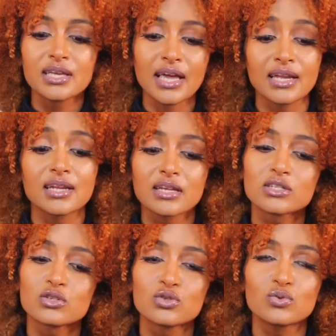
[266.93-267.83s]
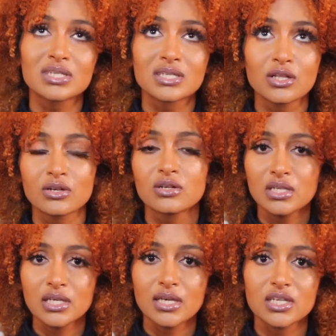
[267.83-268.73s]
The Canon SL2 is
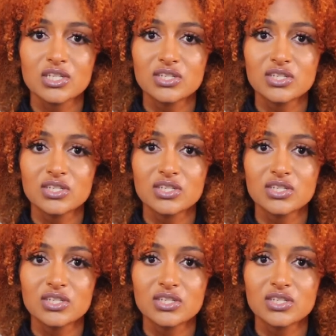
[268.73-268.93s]
literally